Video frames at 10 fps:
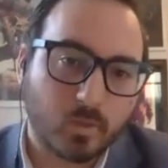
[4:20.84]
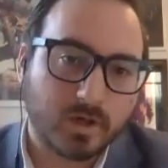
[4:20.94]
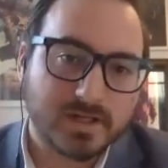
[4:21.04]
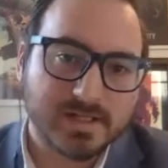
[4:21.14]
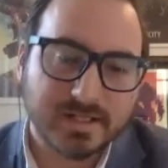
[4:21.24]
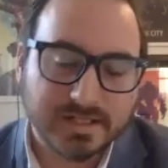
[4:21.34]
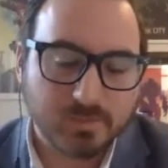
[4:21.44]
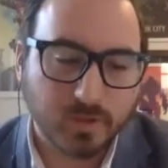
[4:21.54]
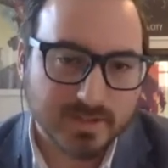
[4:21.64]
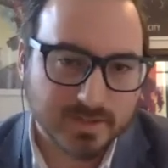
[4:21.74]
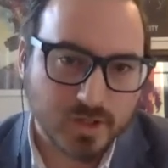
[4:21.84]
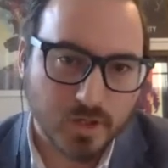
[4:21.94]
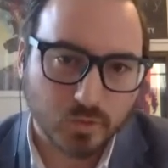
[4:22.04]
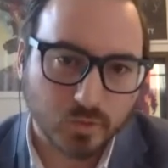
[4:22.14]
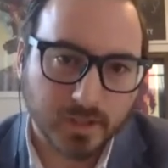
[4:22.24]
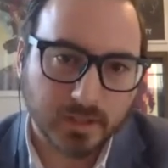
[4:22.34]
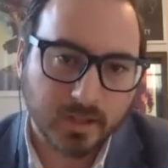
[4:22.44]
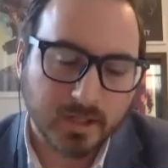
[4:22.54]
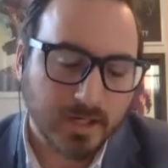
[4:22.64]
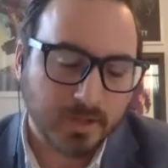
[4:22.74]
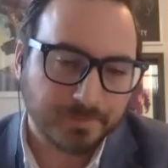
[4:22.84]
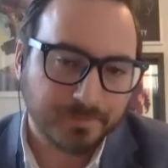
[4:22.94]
What is the schedule looking like now?